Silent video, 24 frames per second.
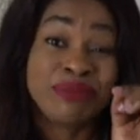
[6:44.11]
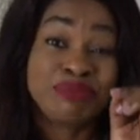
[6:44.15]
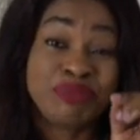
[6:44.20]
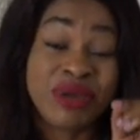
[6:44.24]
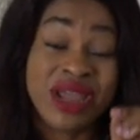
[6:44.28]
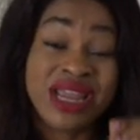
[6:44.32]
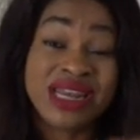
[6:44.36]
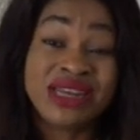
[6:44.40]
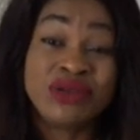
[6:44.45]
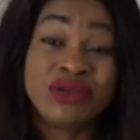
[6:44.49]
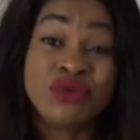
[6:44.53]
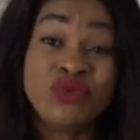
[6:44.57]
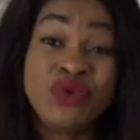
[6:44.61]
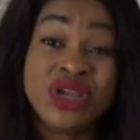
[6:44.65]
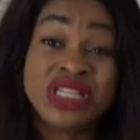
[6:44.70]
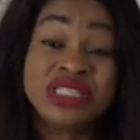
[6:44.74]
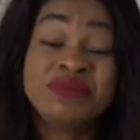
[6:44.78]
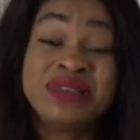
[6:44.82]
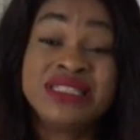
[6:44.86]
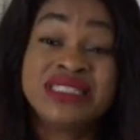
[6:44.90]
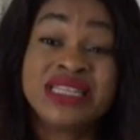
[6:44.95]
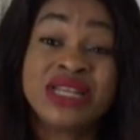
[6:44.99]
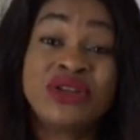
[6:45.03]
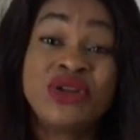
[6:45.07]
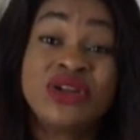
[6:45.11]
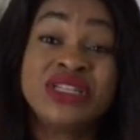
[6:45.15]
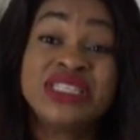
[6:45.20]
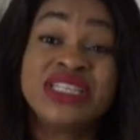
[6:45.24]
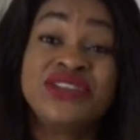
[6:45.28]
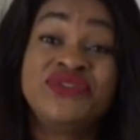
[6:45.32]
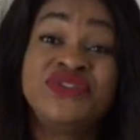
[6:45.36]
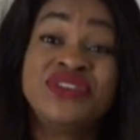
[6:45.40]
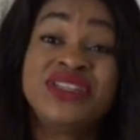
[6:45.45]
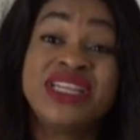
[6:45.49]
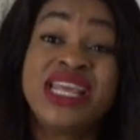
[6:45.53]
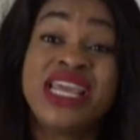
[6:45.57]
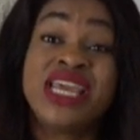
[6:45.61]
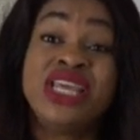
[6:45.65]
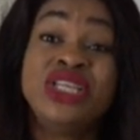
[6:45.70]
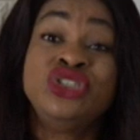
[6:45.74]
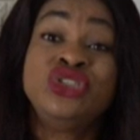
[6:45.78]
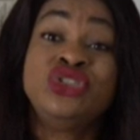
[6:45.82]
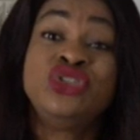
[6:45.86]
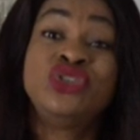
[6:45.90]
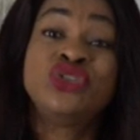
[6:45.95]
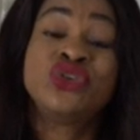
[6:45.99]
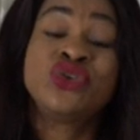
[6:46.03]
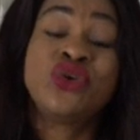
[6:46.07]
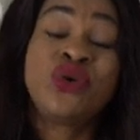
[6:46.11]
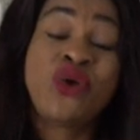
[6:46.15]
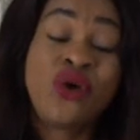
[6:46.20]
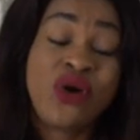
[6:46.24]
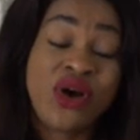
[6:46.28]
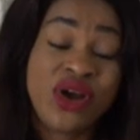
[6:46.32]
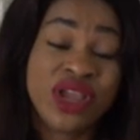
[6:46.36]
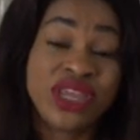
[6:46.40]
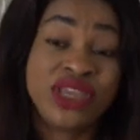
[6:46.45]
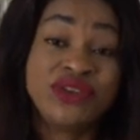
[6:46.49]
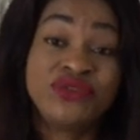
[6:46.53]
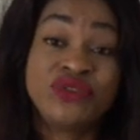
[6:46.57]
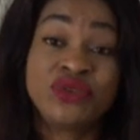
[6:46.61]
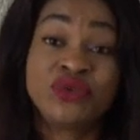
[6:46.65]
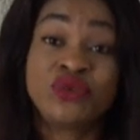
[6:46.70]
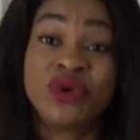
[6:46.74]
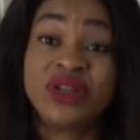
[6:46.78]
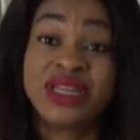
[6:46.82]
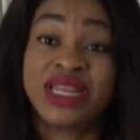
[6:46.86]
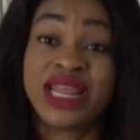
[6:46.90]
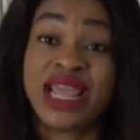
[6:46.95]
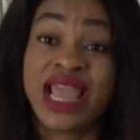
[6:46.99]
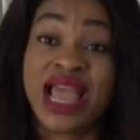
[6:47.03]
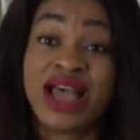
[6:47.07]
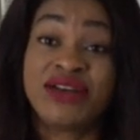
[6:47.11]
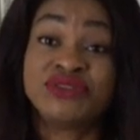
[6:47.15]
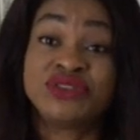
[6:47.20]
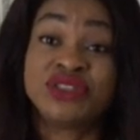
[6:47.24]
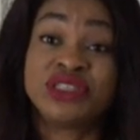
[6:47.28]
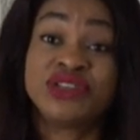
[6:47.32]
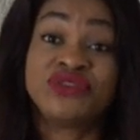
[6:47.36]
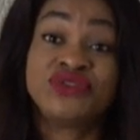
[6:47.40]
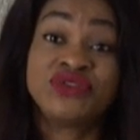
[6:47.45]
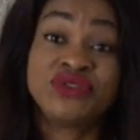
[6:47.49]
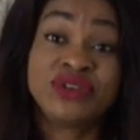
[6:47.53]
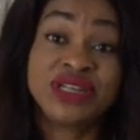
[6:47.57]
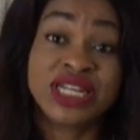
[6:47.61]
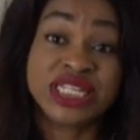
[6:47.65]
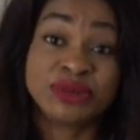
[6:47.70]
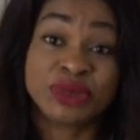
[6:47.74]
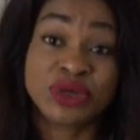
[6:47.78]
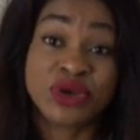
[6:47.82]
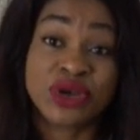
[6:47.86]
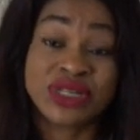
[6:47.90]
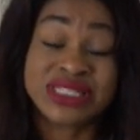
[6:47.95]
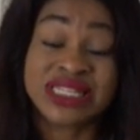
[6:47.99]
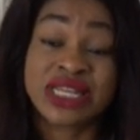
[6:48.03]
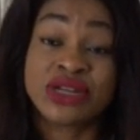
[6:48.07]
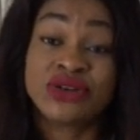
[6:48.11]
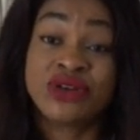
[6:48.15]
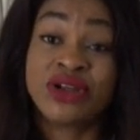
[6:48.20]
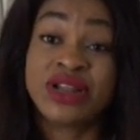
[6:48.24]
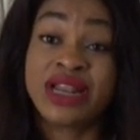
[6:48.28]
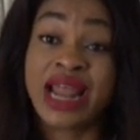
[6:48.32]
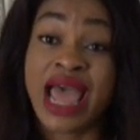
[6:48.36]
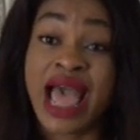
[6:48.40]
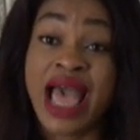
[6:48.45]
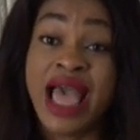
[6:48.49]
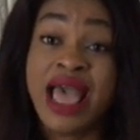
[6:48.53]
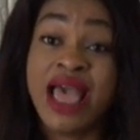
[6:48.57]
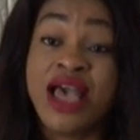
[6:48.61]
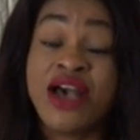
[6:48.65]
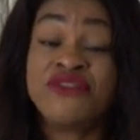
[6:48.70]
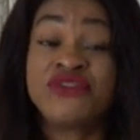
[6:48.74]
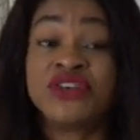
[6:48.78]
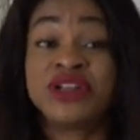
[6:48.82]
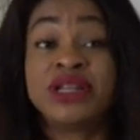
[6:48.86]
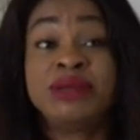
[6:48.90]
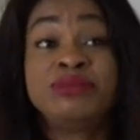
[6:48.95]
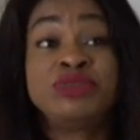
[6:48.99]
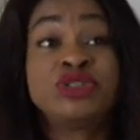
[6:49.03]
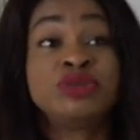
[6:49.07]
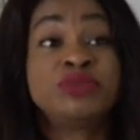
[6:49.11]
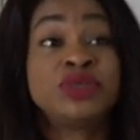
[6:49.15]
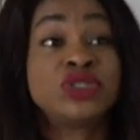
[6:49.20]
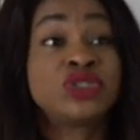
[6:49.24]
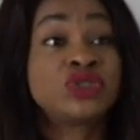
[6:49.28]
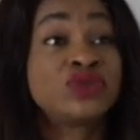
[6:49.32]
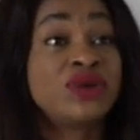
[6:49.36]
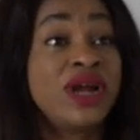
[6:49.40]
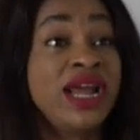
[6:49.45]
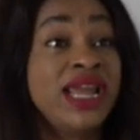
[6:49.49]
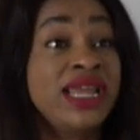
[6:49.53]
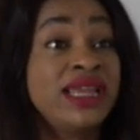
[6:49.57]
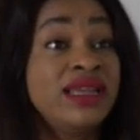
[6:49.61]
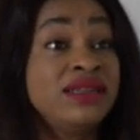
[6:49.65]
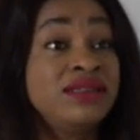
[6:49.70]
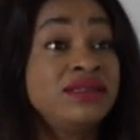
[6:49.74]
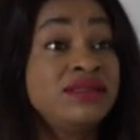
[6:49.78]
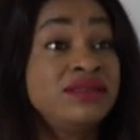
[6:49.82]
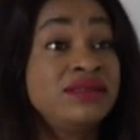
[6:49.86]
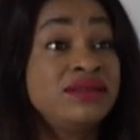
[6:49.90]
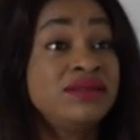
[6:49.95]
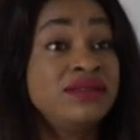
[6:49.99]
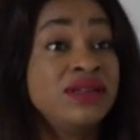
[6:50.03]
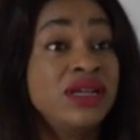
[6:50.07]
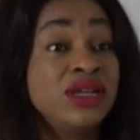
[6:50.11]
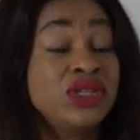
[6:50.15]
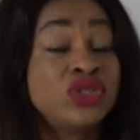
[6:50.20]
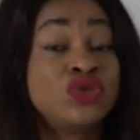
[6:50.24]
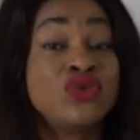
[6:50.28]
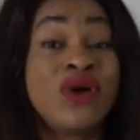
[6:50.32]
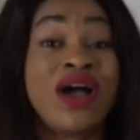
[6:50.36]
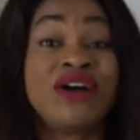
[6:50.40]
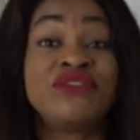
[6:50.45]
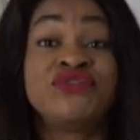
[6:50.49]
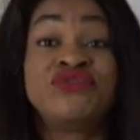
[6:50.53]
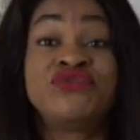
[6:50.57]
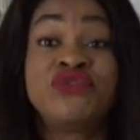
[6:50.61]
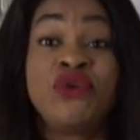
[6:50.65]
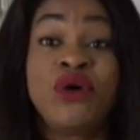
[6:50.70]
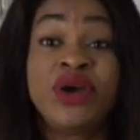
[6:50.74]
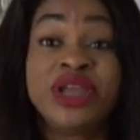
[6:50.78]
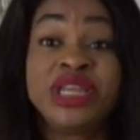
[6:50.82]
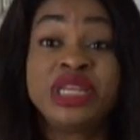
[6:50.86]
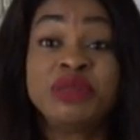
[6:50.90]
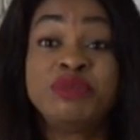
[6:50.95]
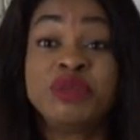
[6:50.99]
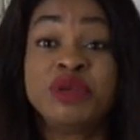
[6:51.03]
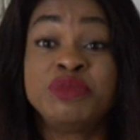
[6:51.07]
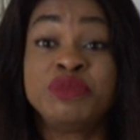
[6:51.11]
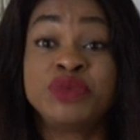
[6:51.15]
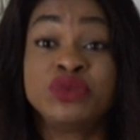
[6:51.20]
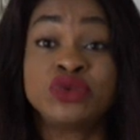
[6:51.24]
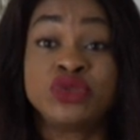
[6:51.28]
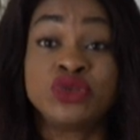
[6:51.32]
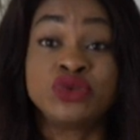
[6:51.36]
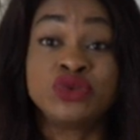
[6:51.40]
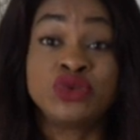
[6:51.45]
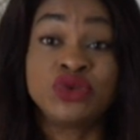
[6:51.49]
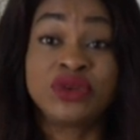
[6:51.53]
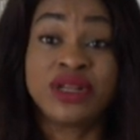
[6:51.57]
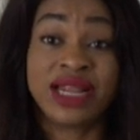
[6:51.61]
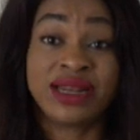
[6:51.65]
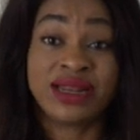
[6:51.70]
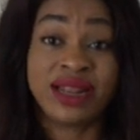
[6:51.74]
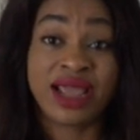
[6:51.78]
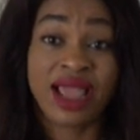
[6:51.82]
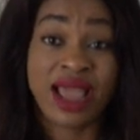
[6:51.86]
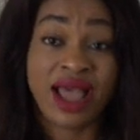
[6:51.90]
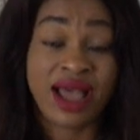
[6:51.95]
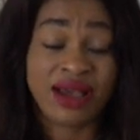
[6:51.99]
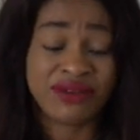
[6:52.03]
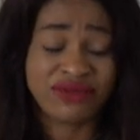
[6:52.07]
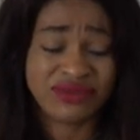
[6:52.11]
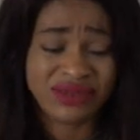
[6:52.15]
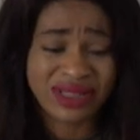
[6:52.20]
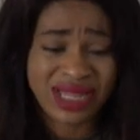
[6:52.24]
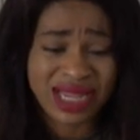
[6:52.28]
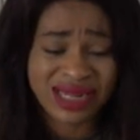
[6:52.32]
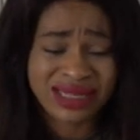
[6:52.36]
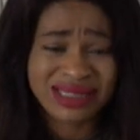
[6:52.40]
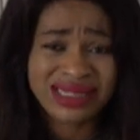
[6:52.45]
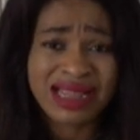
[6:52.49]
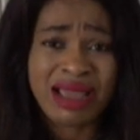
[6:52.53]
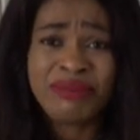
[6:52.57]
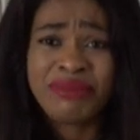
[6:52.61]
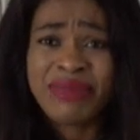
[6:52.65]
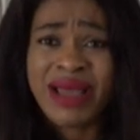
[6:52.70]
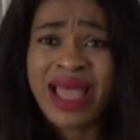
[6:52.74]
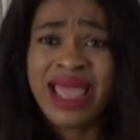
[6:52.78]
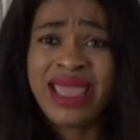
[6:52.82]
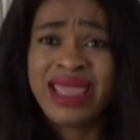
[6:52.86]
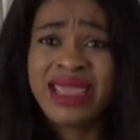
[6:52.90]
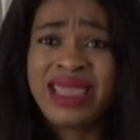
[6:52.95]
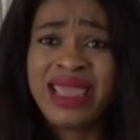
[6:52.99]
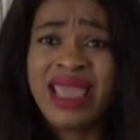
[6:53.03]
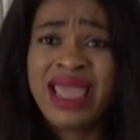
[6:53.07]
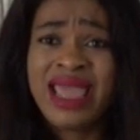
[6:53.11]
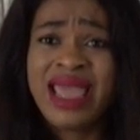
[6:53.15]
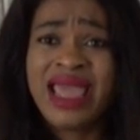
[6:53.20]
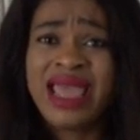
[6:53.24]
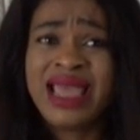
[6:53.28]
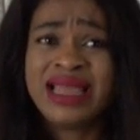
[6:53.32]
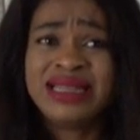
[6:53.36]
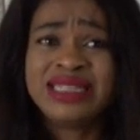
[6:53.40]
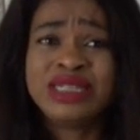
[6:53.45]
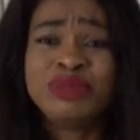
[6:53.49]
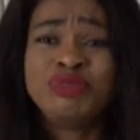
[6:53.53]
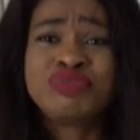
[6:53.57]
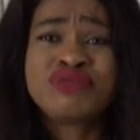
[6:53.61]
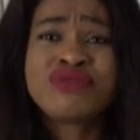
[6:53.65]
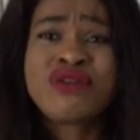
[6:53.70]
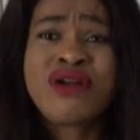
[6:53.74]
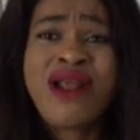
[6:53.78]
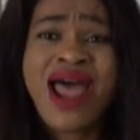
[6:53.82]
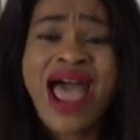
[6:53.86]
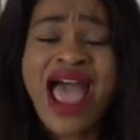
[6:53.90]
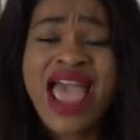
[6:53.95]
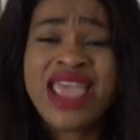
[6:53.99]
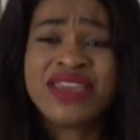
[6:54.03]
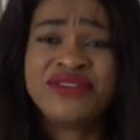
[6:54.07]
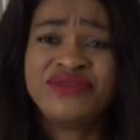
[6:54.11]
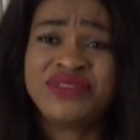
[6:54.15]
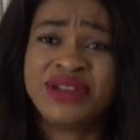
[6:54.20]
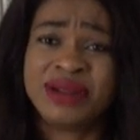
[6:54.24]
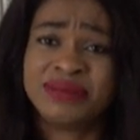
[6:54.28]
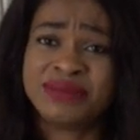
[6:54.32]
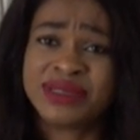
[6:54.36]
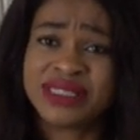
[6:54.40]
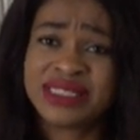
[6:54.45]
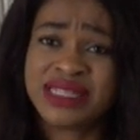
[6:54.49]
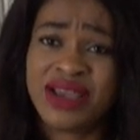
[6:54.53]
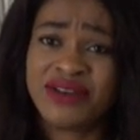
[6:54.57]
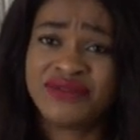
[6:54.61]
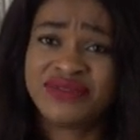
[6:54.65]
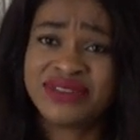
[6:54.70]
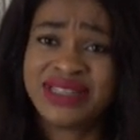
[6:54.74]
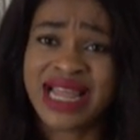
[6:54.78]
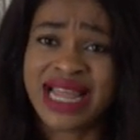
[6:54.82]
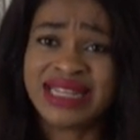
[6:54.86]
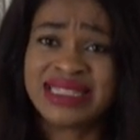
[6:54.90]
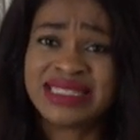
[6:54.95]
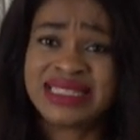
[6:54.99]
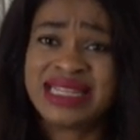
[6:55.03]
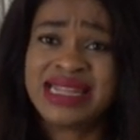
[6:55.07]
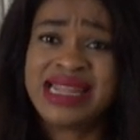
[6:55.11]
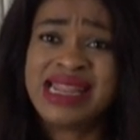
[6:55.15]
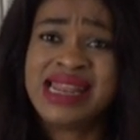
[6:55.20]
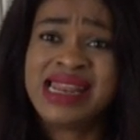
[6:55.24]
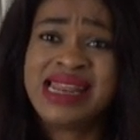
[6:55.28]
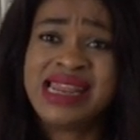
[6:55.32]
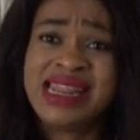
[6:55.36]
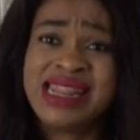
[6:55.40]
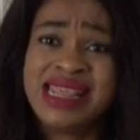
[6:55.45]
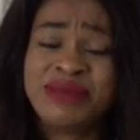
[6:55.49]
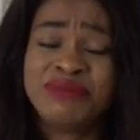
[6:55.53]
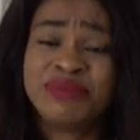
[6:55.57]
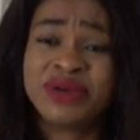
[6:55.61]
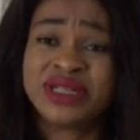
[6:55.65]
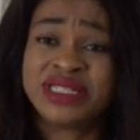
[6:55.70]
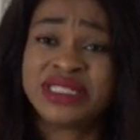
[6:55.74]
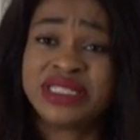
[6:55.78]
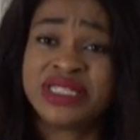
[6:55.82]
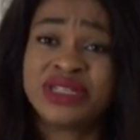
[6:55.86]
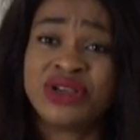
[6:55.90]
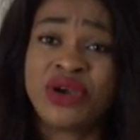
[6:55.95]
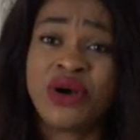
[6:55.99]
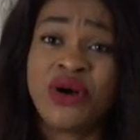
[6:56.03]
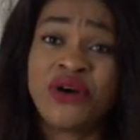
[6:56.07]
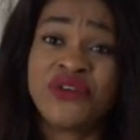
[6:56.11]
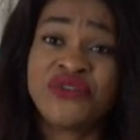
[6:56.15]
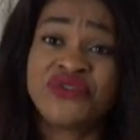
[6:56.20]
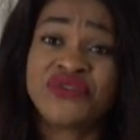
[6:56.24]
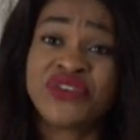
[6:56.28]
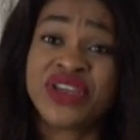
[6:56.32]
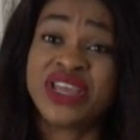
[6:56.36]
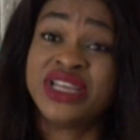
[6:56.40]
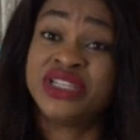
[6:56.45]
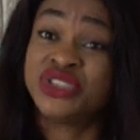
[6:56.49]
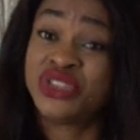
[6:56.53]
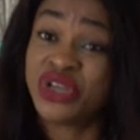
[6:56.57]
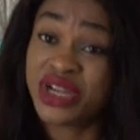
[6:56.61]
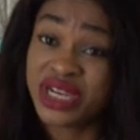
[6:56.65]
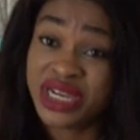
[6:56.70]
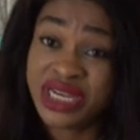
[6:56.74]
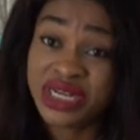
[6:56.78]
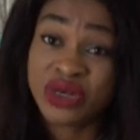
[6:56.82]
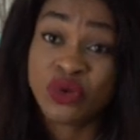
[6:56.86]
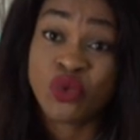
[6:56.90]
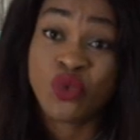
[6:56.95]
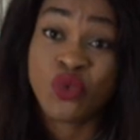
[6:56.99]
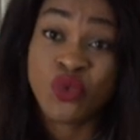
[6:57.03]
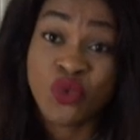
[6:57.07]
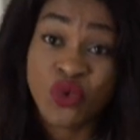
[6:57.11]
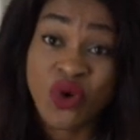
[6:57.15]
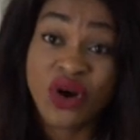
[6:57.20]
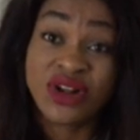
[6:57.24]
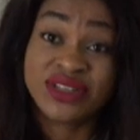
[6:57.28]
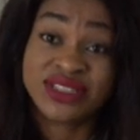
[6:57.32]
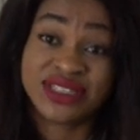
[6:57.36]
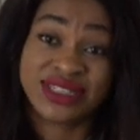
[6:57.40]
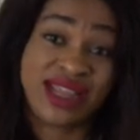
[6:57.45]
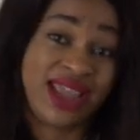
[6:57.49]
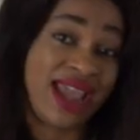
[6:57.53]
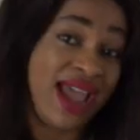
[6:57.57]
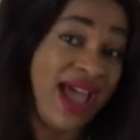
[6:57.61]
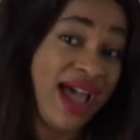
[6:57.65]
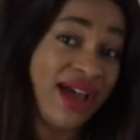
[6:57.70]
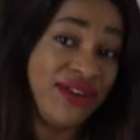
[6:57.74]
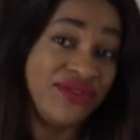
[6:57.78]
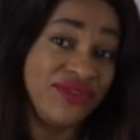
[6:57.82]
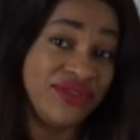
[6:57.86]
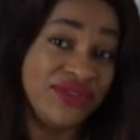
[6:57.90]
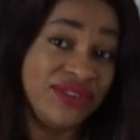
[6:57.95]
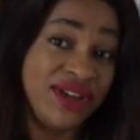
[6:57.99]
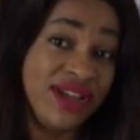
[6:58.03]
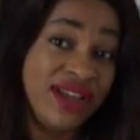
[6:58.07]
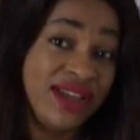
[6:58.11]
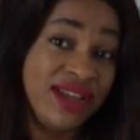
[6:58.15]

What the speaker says: penny, which means they don't even enjoy even what they have to the fullest, because in order for them to be trying to avoid people to know that they have, they thereby deprive themselves that liberty of enjoying what they have.